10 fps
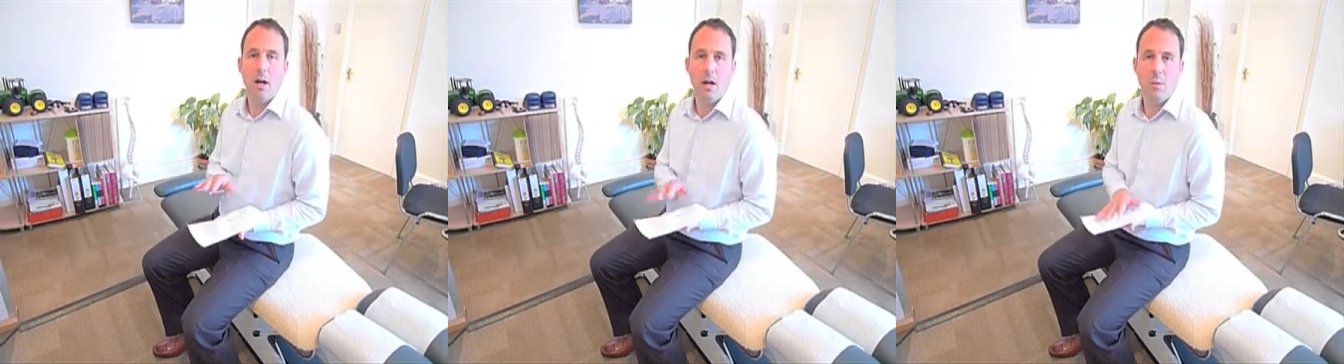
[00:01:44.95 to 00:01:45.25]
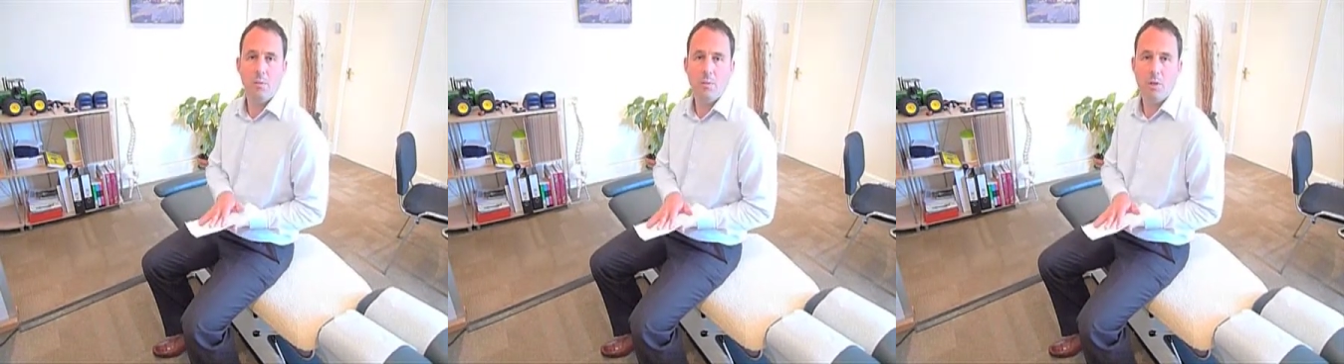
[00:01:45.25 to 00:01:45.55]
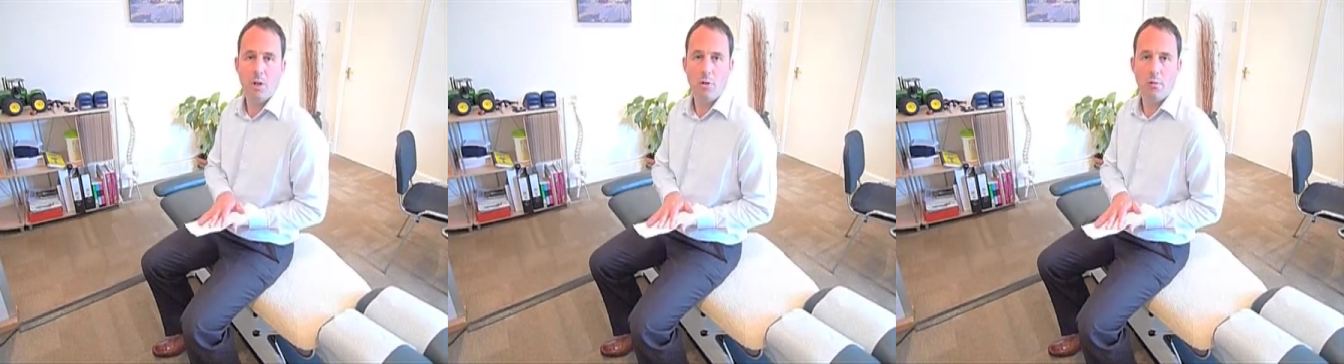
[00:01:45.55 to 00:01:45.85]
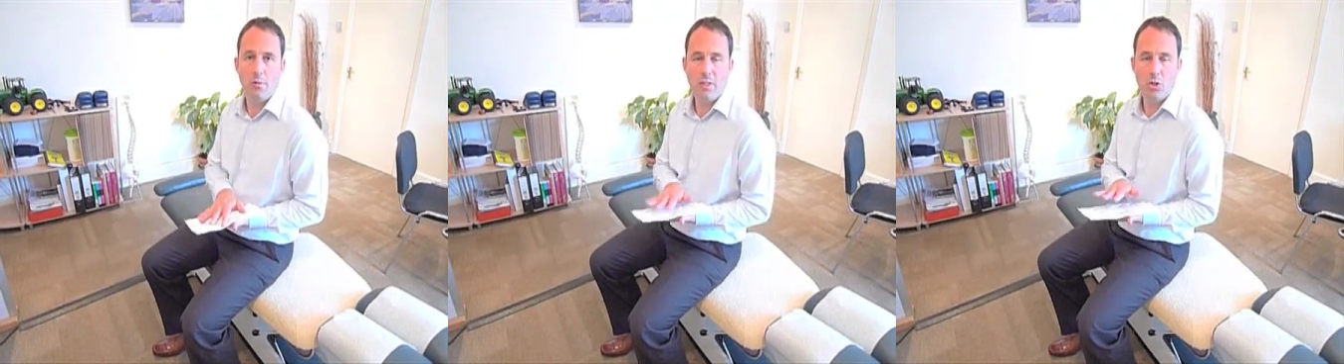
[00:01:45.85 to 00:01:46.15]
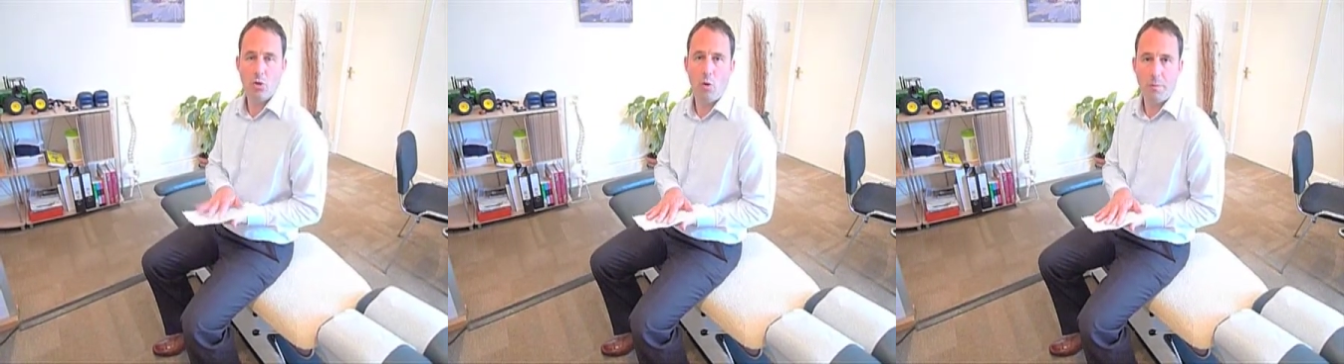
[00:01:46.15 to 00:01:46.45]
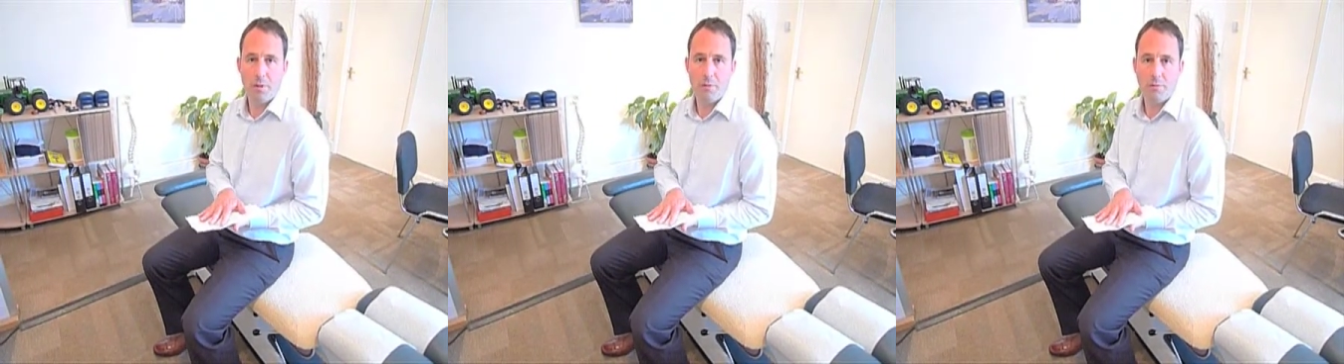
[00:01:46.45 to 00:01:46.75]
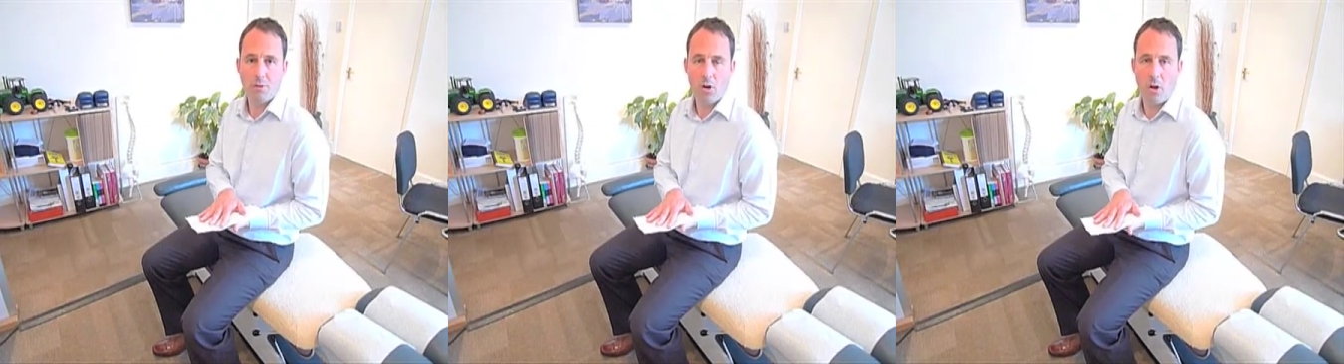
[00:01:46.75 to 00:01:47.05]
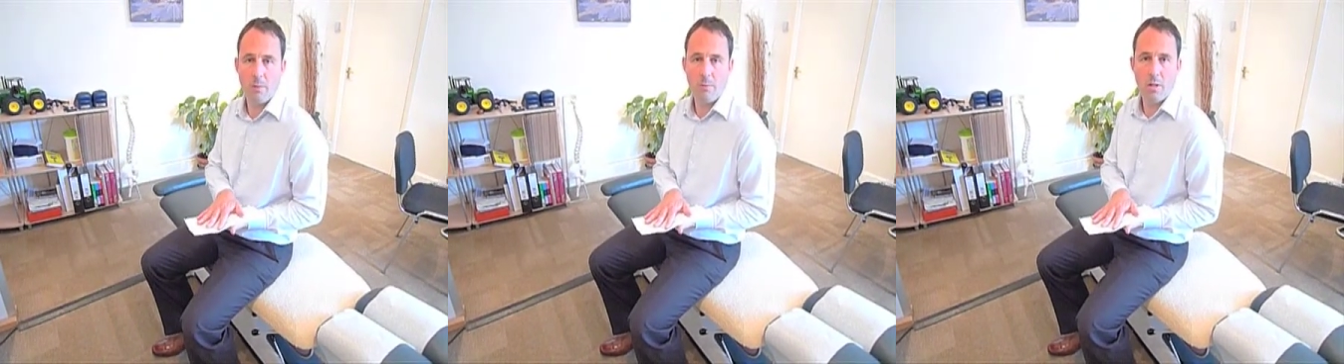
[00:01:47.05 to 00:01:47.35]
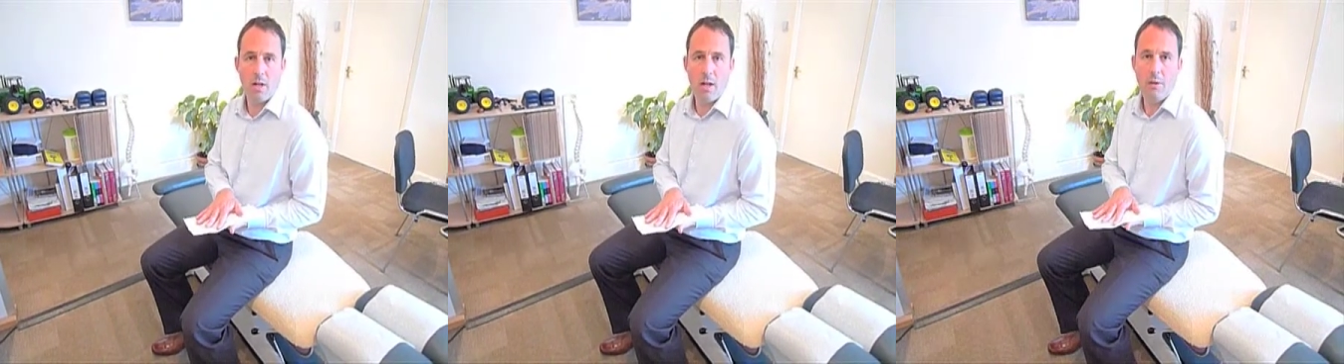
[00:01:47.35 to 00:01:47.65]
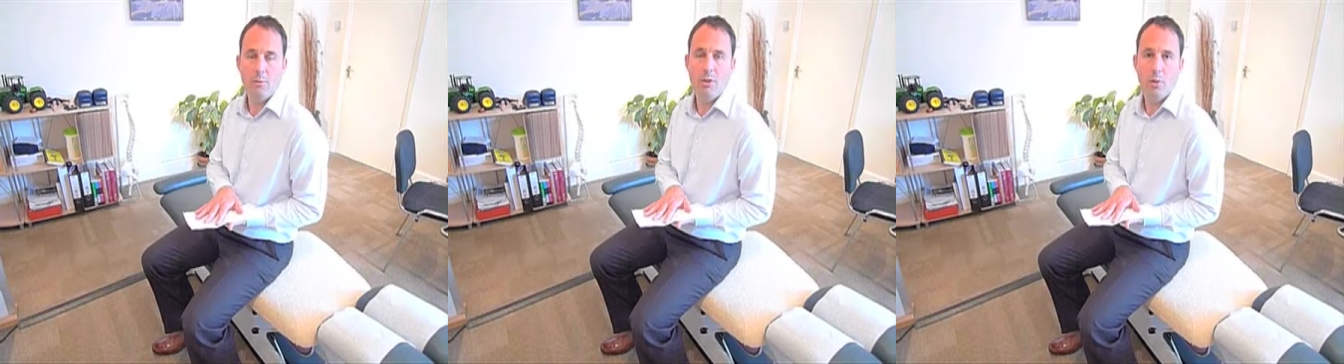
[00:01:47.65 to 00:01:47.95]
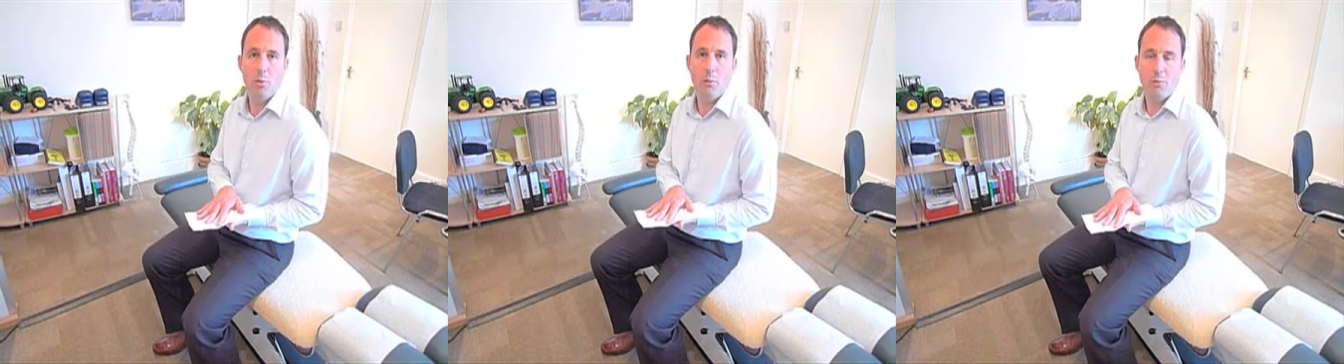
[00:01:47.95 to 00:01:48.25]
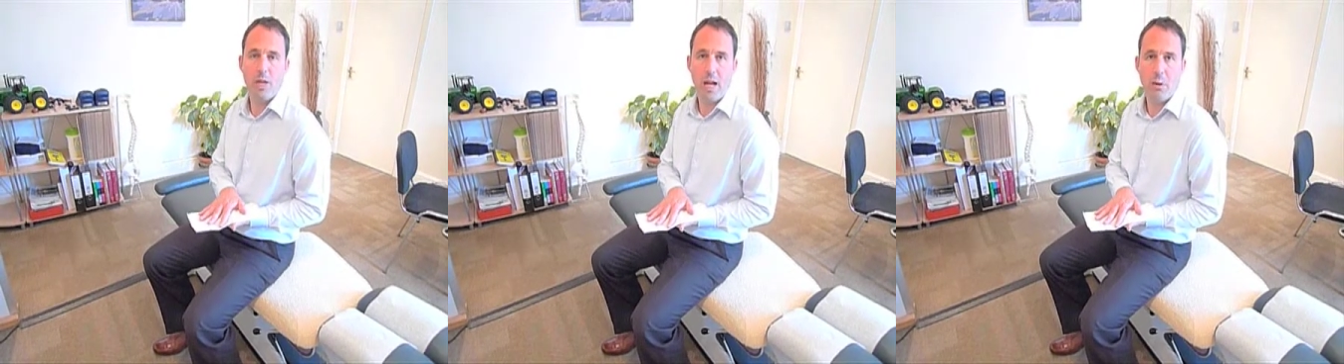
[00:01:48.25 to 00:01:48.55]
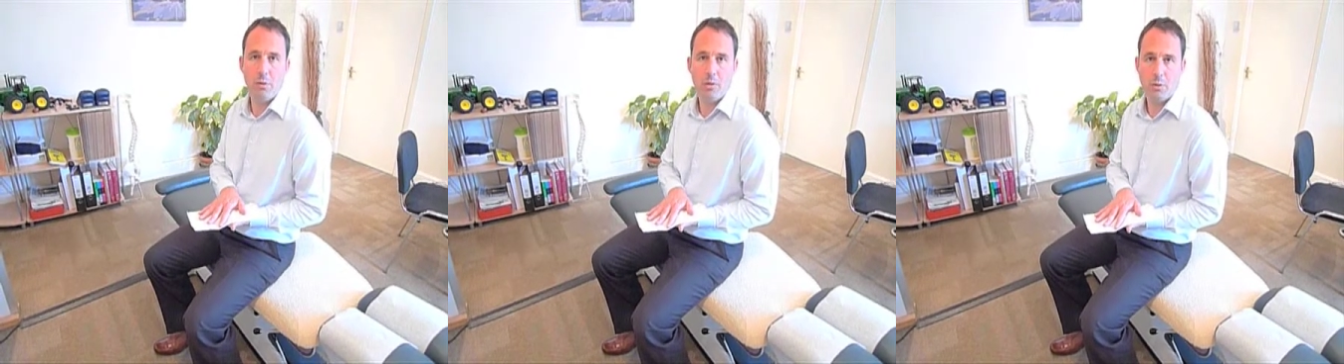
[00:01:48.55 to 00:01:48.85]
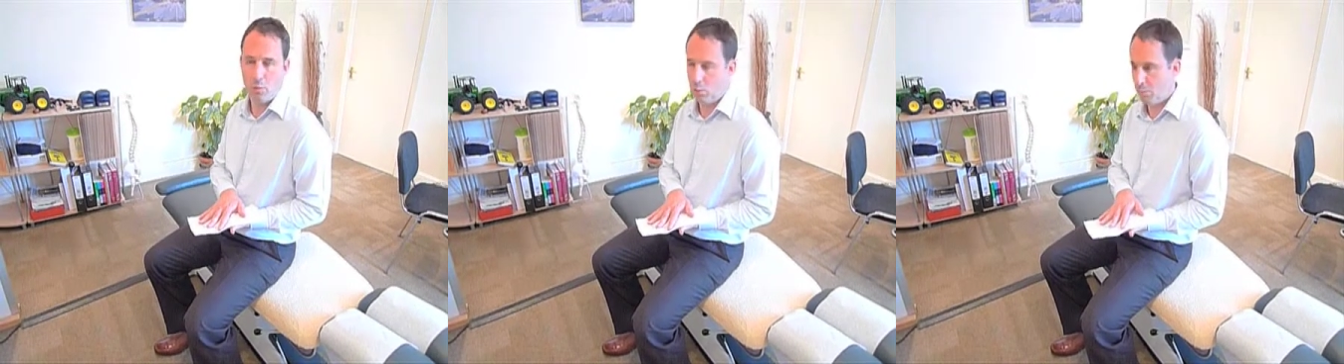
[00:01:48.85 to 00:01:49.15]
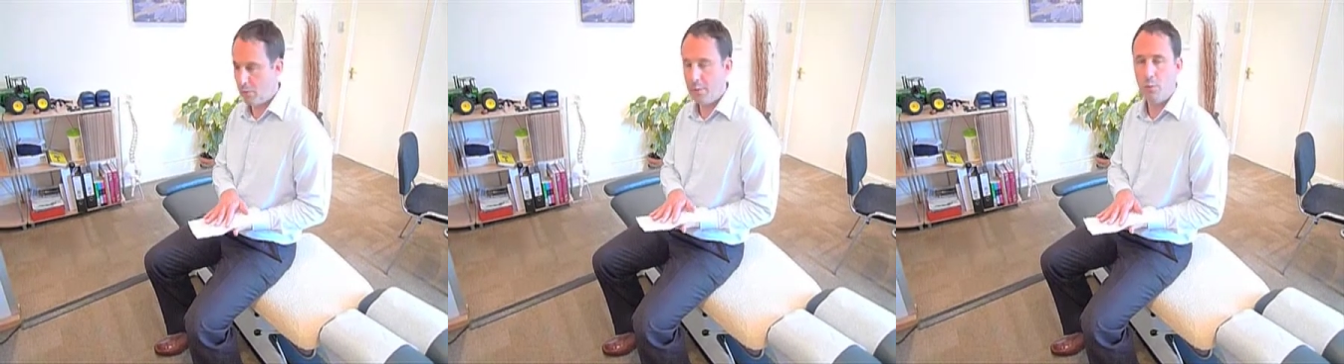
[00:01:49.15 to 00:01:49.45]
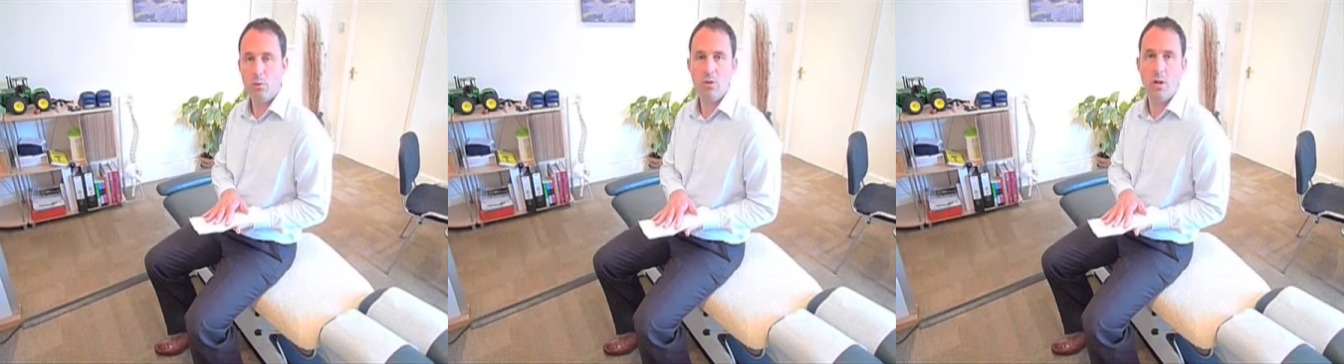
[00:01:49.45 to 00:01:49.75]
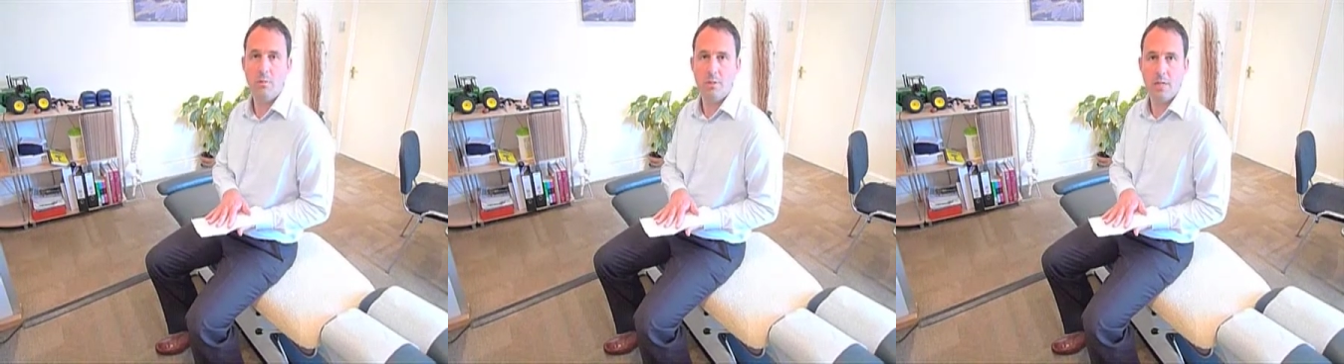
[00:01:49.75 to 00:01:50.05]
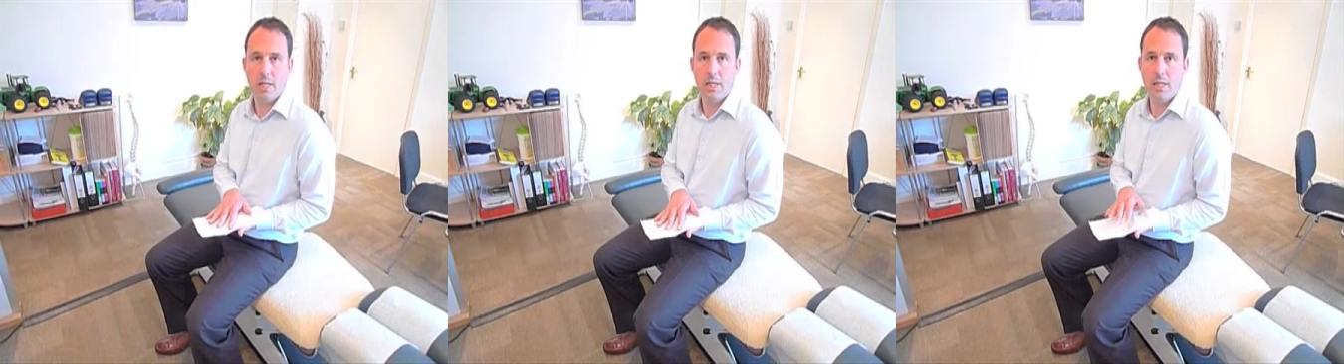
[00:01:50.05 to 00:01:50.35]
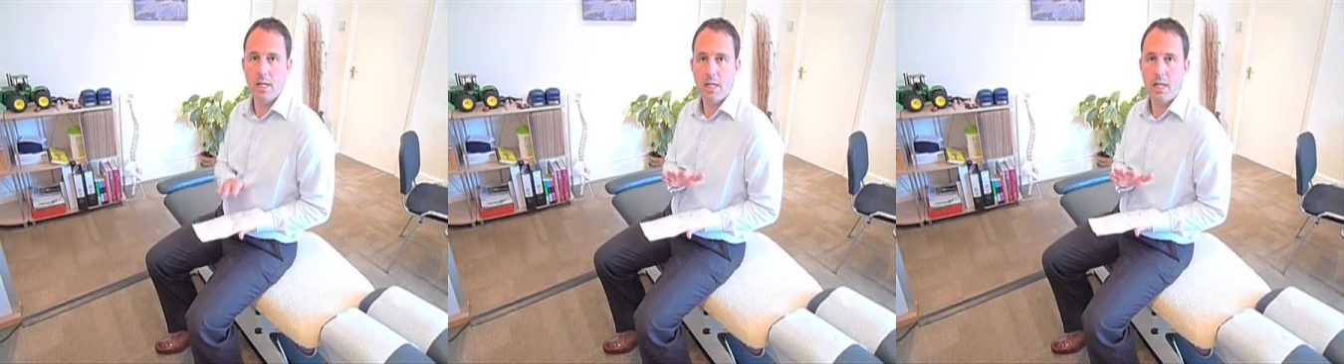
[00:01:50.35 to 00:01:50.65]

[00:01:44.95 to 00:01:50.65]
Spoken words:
so these short periods of time, every 2 or 3 hours or 3 or 4 times a day,